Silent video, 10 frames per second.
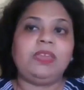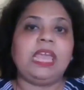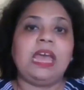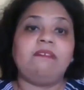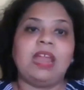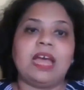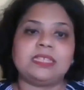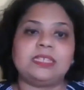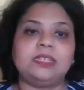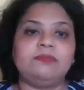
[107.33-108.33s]
We have
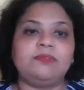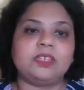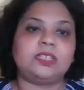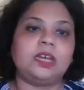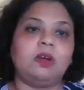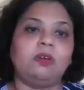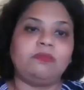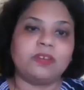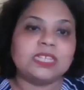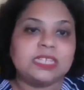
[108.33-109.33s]
last in, first out,
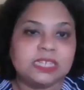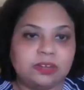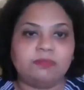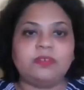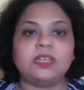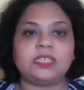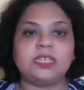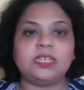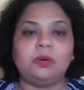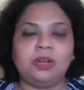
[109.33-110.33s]

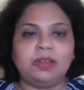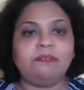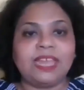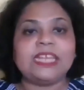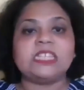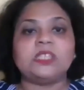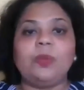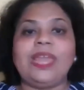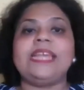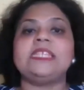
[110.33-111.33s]
and various
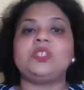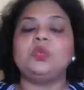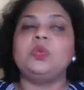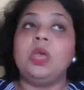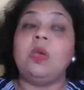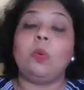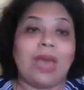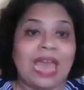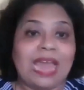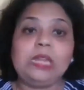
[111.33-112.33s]
ways to
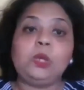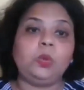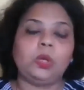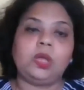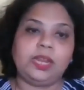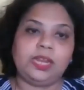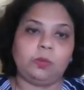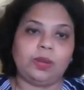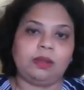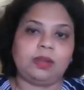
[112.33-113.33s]
value your
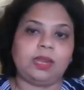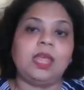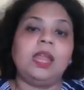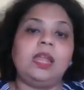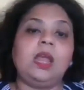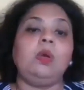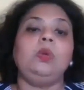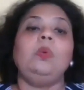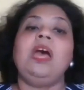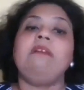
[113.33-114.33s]
inventory. Now
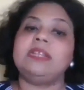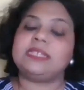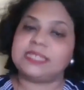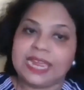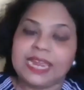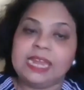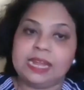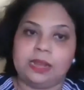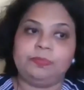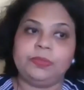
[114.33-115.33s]
you have
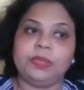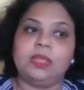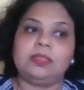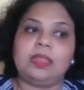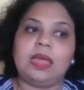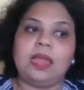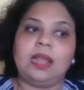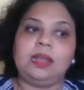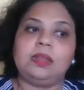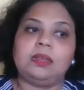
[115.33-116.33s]
decided
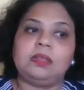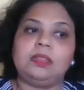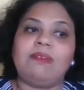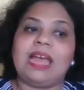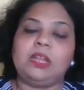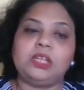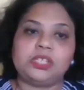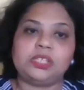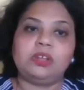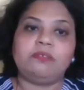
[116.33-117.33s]
that the
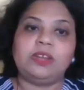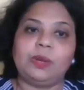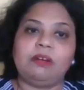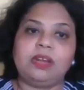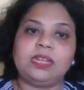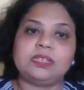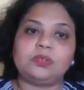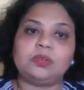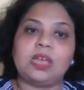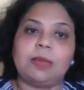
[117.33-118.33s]
valuation of inventory
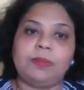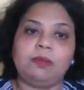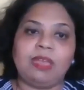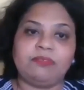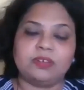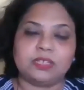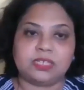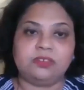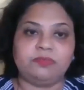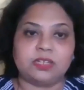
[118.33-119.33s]
is to happen by
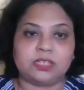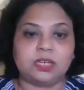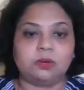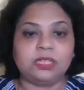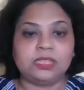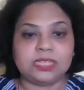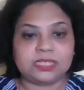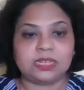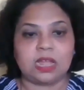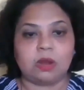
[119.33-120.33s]
first in, first out in
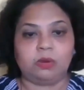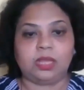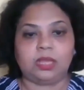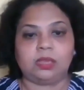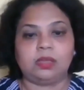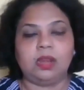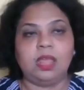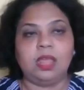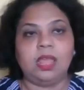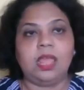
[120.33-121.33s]
this accounting year,
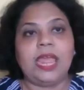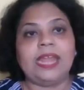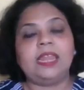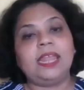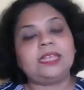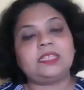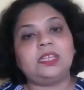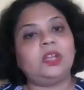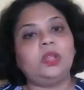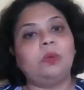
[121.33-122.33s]
and the next
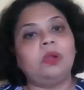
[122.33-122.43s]
year you